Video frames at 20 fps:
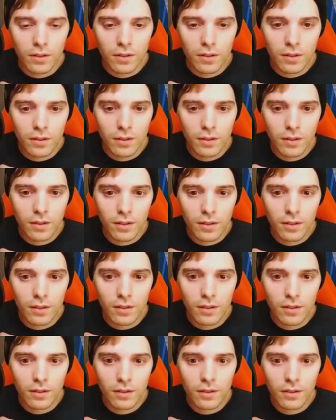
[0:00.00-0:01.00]

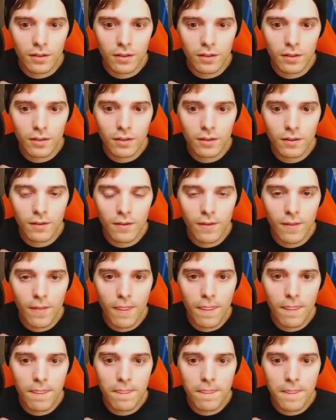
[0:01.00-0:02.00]

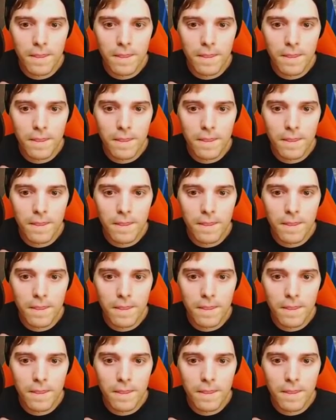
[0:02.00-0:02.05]
Nothing is said.